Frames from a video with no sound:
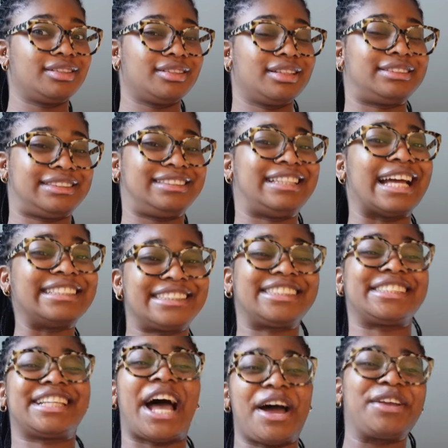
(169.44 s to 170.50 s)
That's
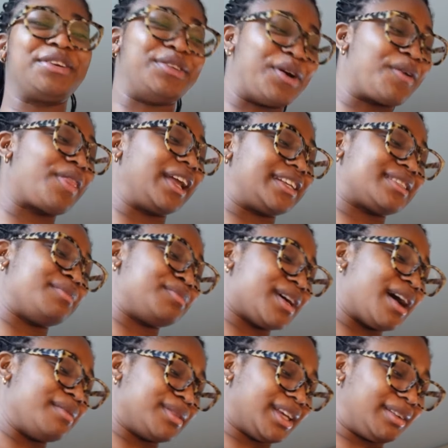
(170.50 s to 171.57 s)
just how you know, like,
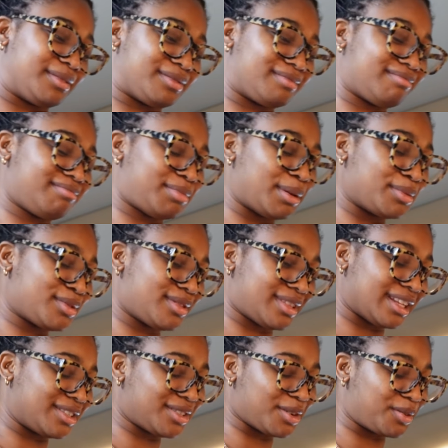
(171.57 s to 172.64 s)
sometimes, like,
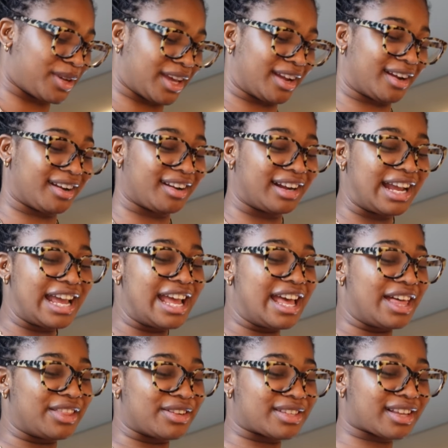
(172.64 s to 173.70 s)
they just don't care.
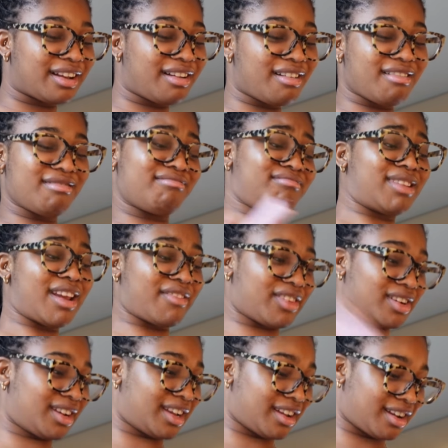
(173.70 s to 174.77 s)
They're just like, oh,
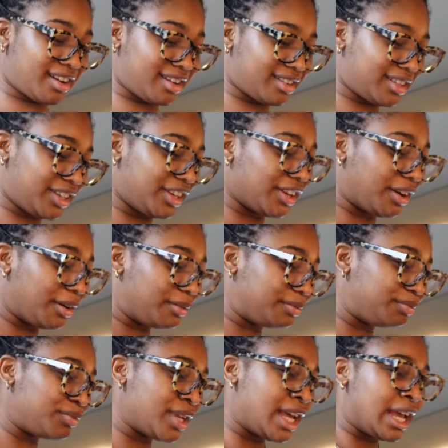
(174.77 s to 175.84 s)
whatever, here, you
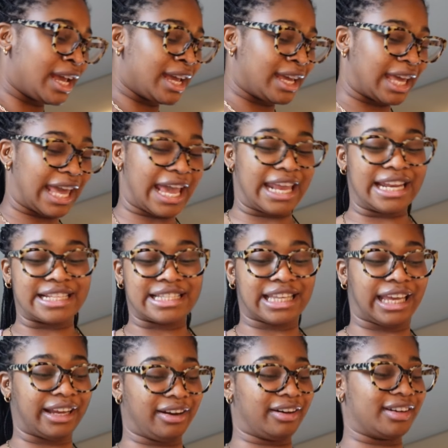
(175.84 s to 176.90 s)
know. And it's
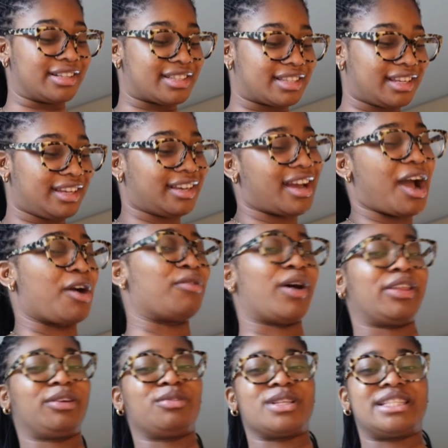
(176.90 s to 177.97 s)
like, honestly, I'd
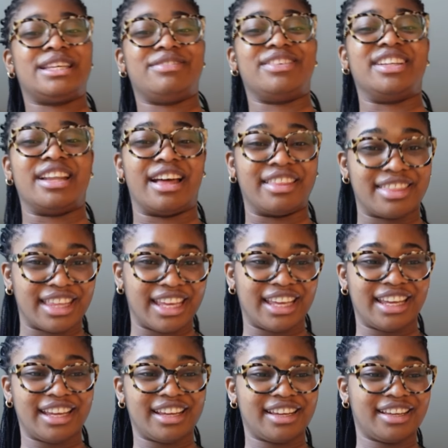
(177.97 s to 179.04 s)
rather receive
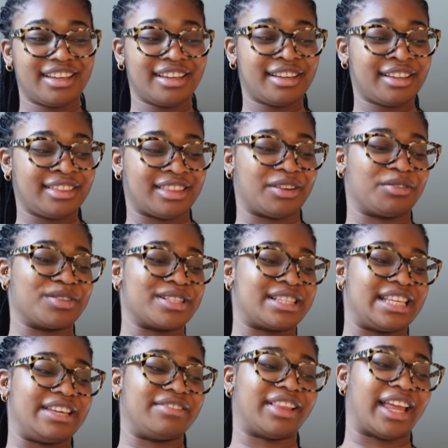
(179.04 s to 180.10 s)
nothing than receive,